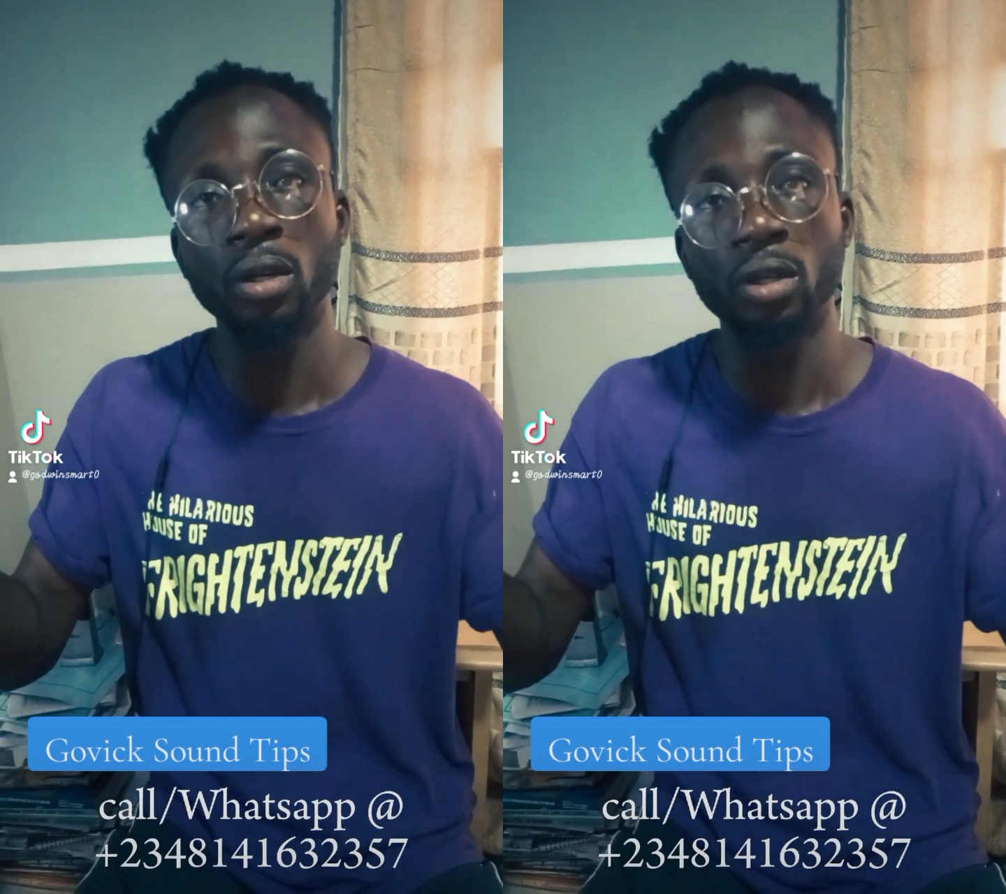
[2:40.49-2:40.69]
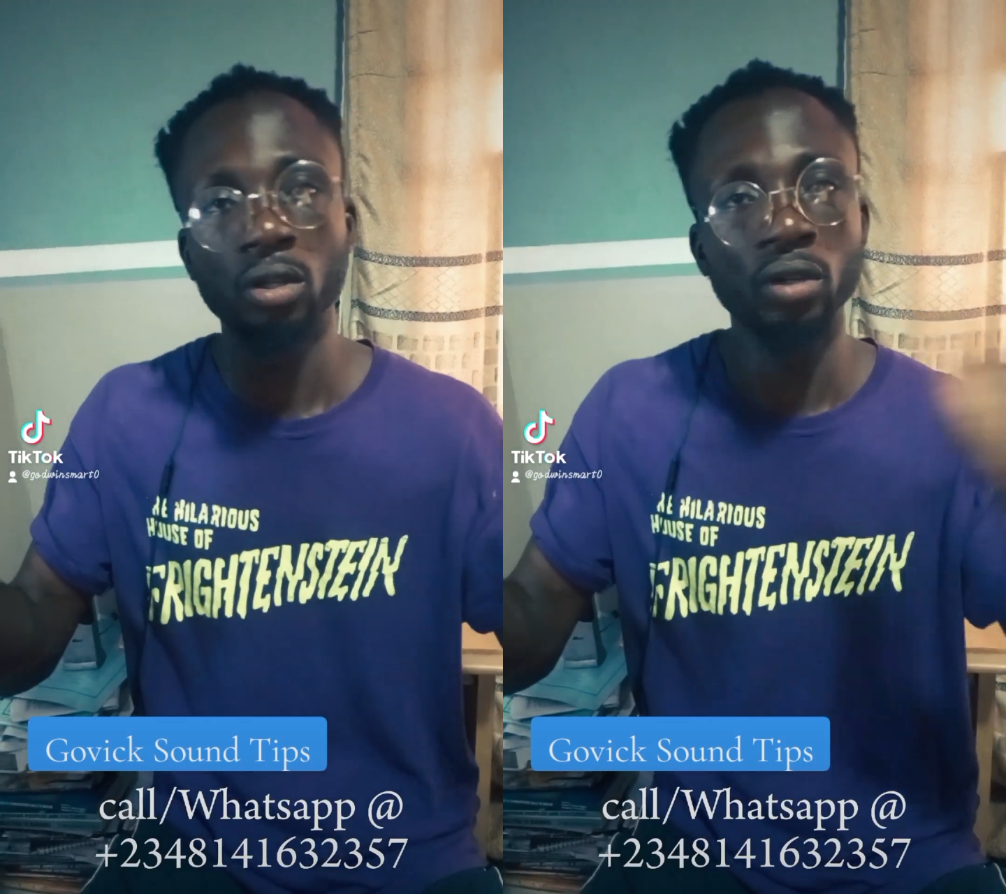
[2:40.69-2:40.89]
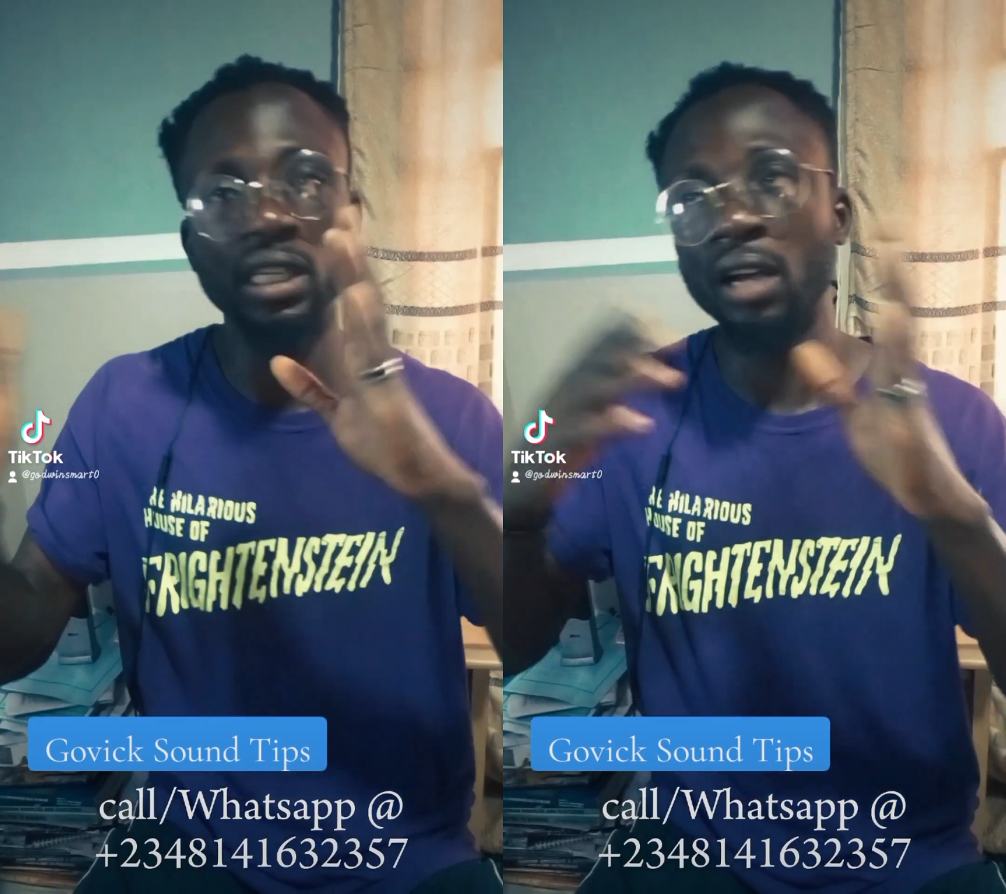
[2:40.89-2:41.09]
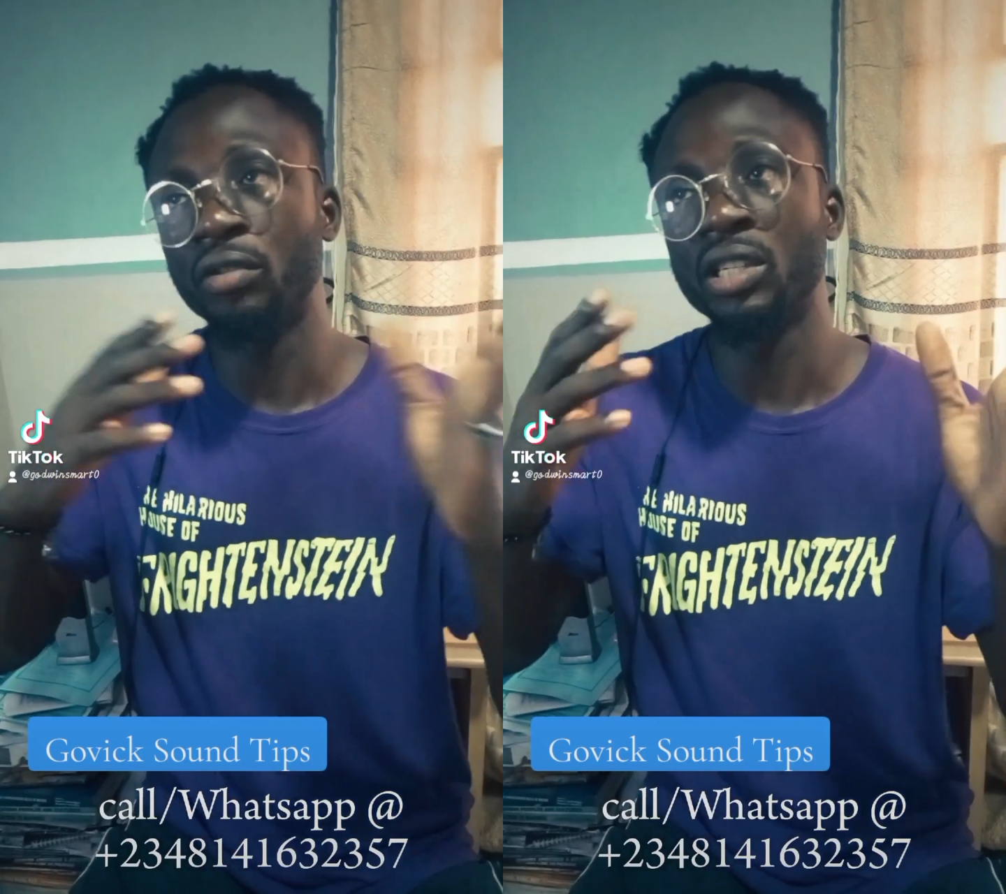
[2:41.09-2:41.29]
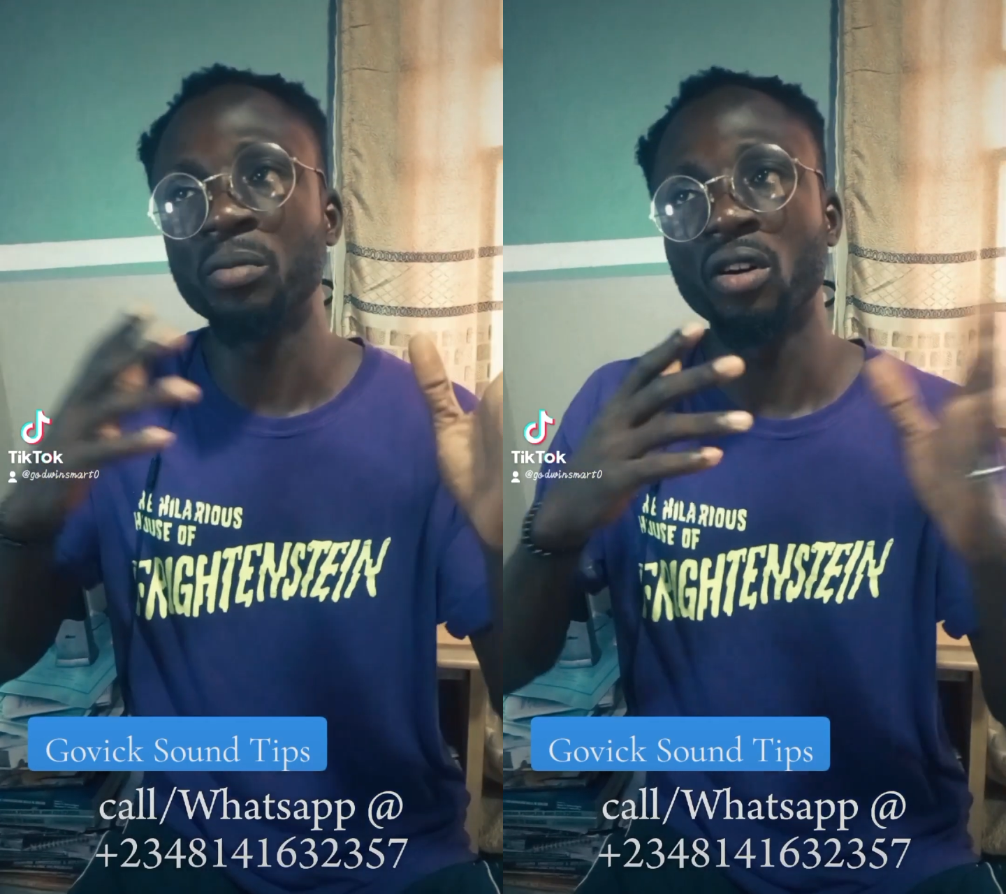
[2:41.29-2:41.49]
So
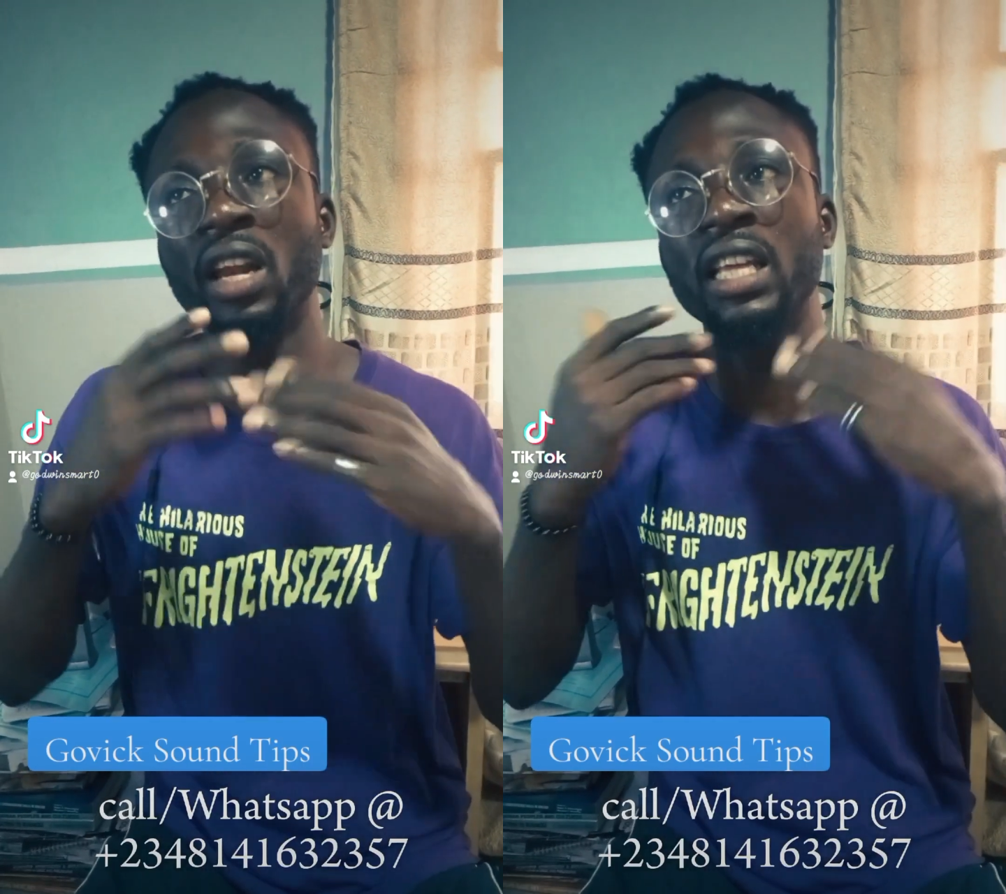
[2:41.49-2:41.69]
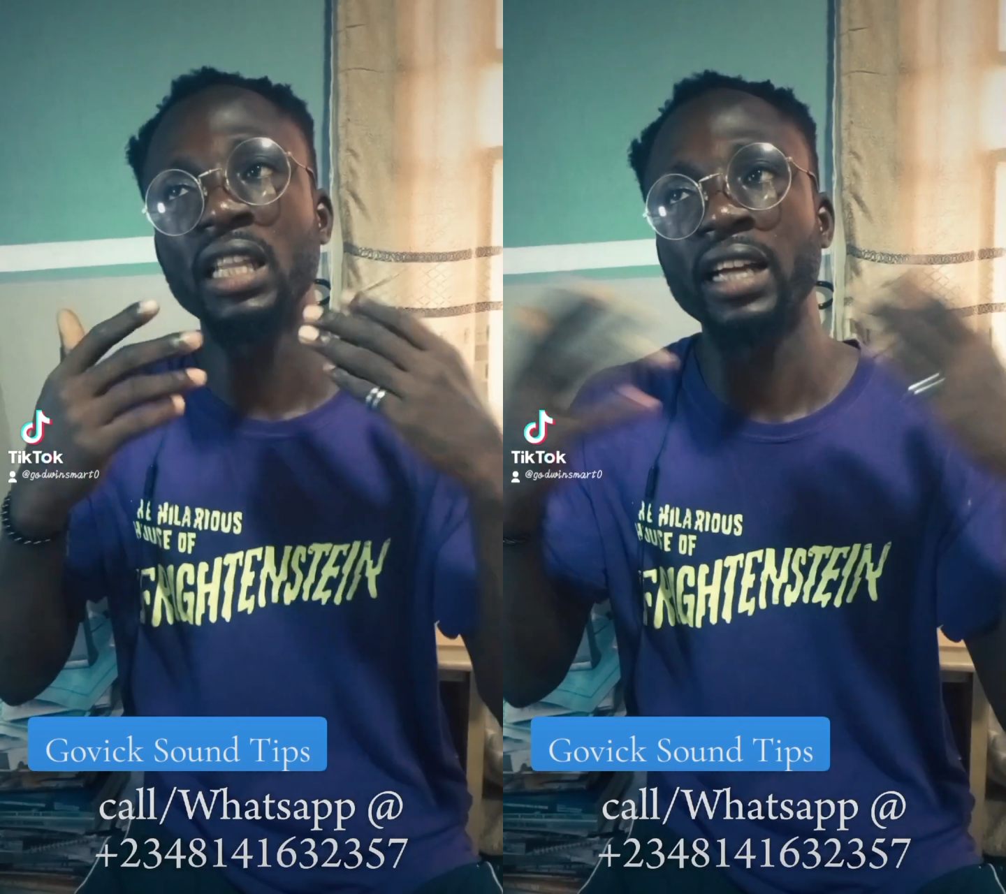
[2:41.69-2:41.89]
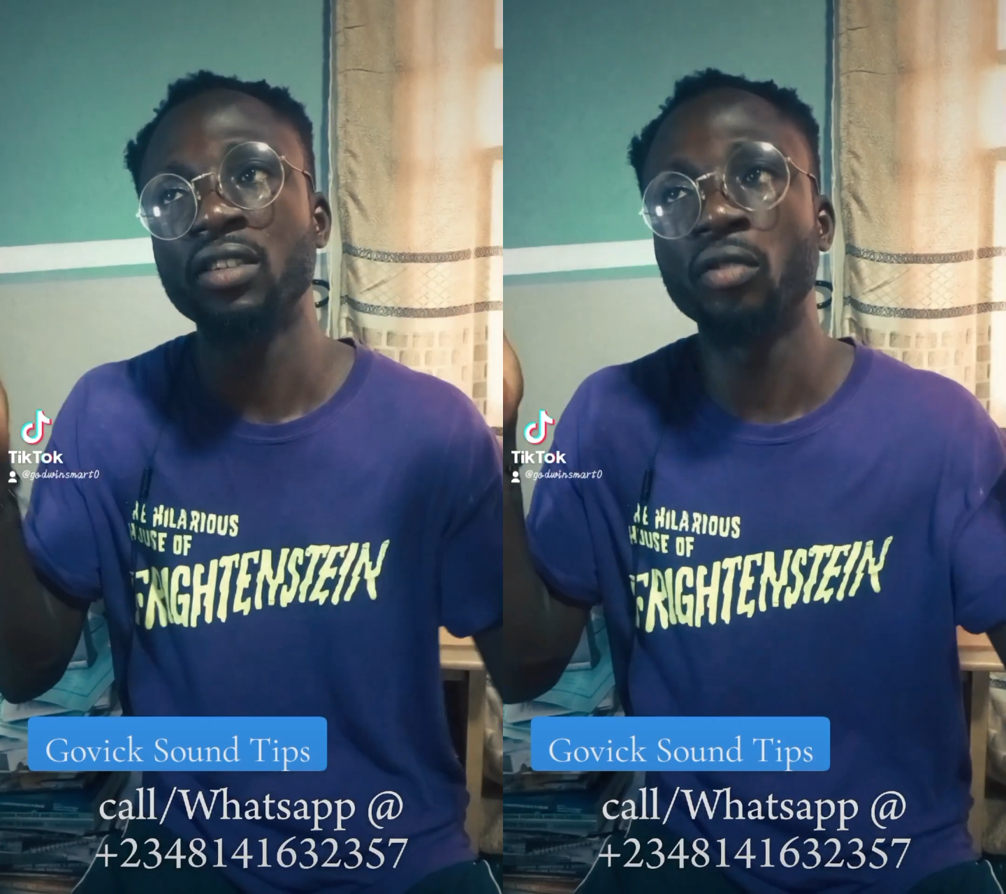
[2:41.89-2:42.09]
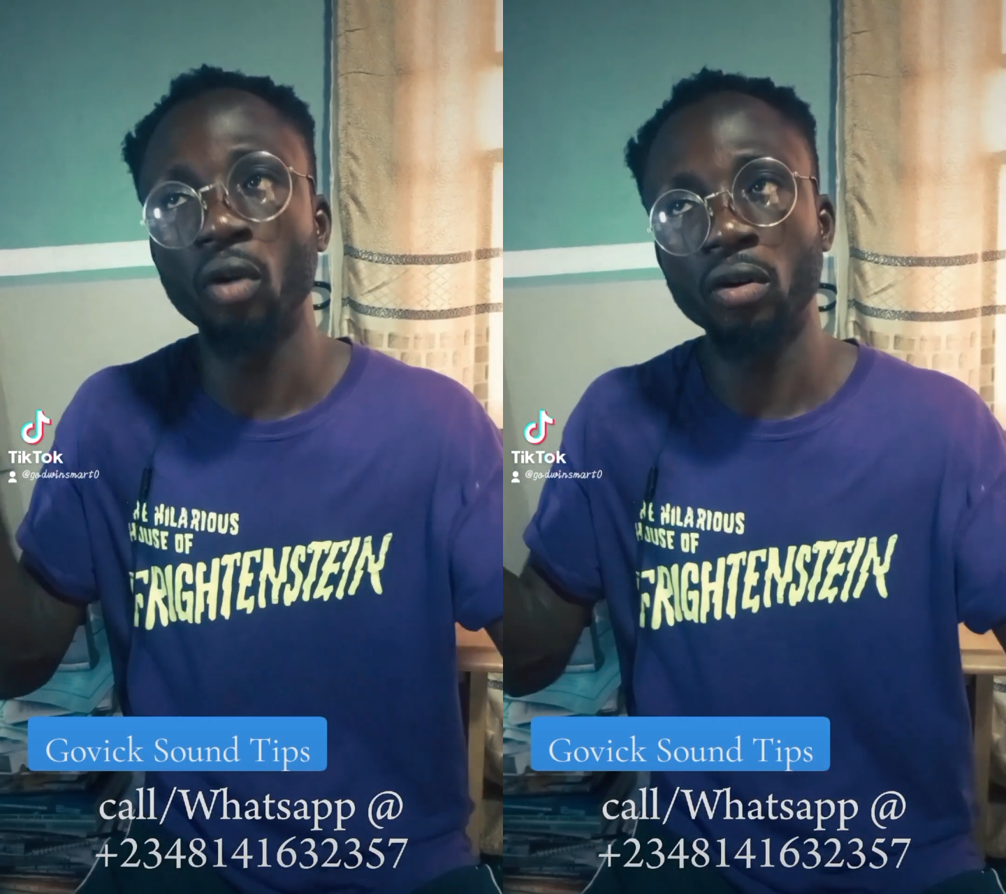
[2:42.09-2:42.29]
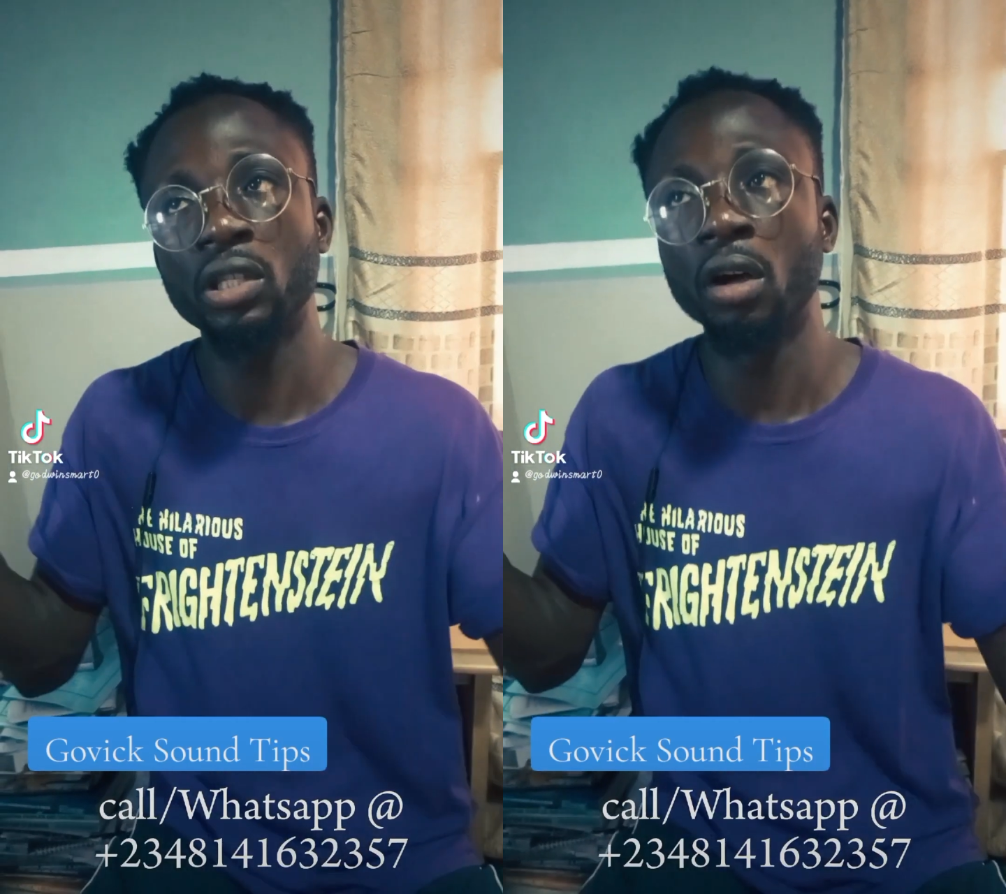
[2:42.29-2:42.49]
sound is more or less like the
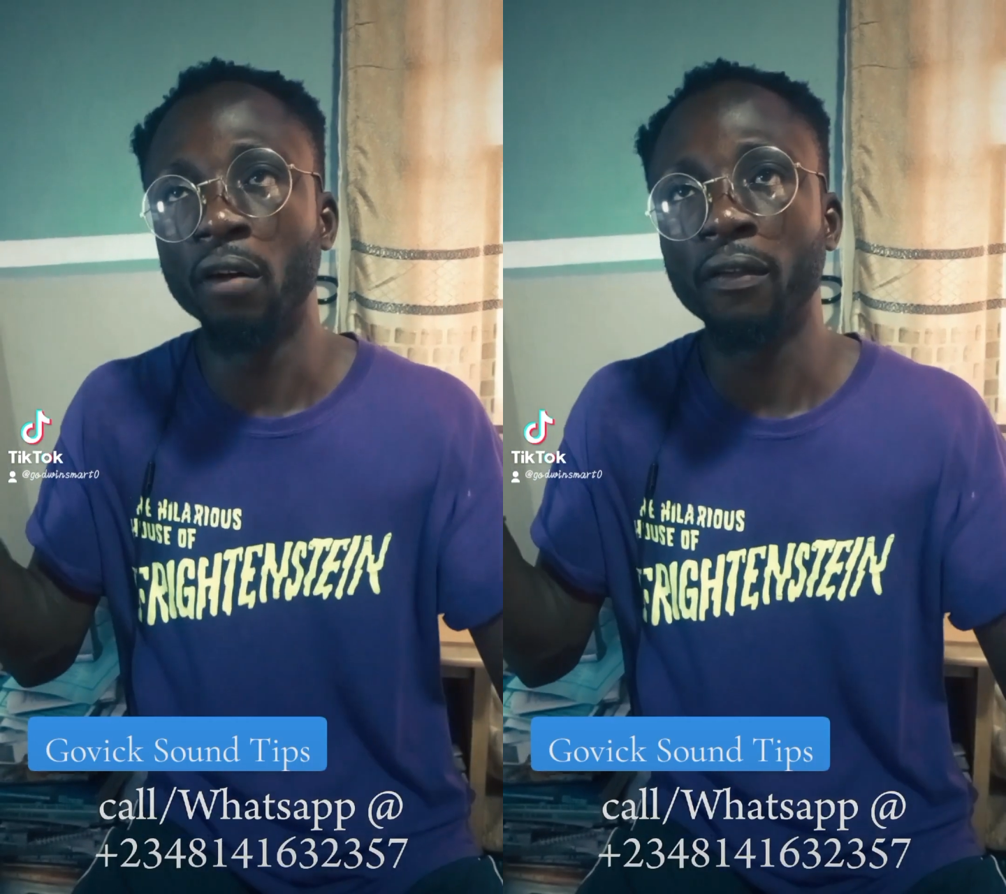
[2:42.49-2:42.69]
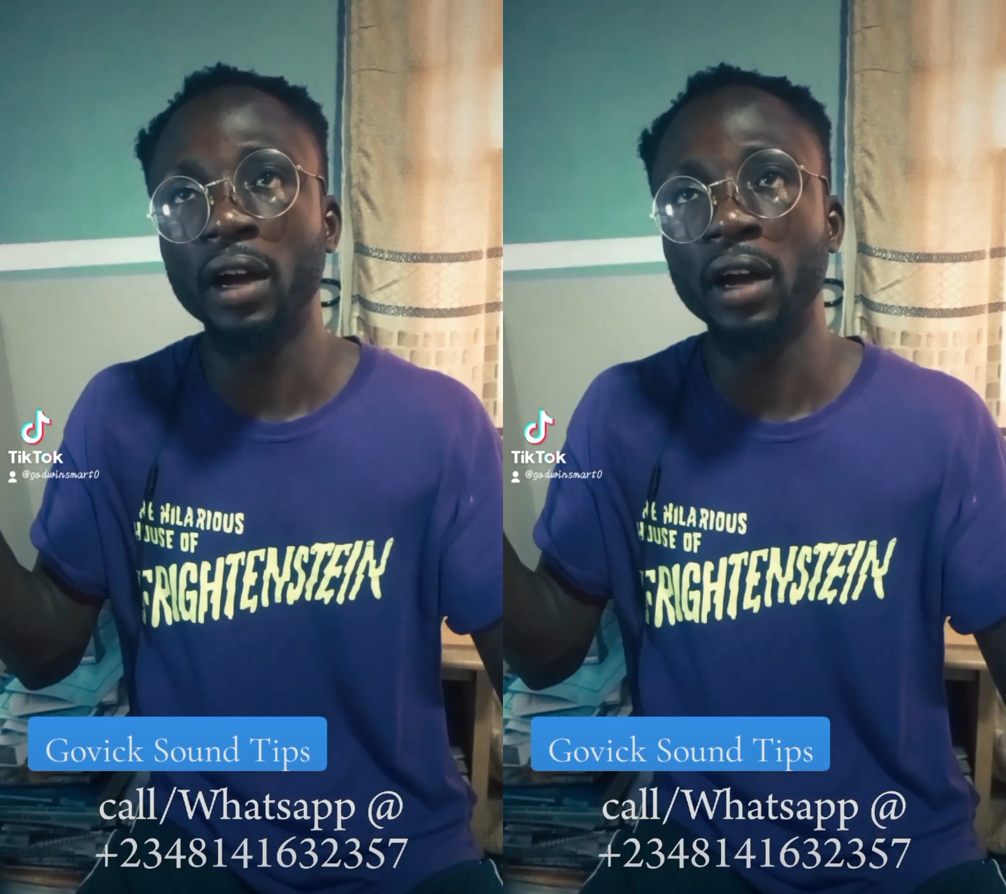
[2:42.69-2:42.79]
raw stuff,